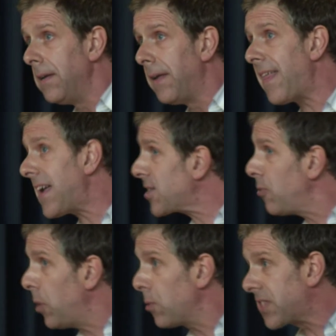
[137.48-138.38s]
Now that's
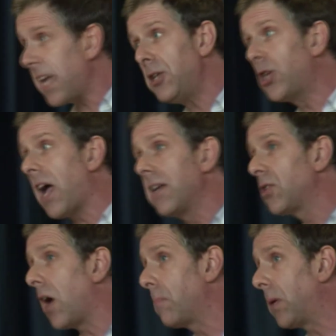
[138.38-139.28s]
a real sea
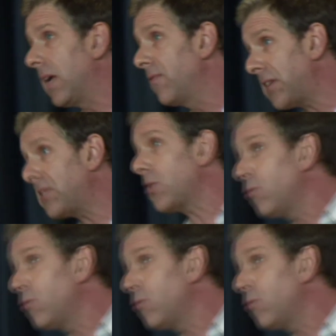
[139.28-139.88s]
change, I believe. This is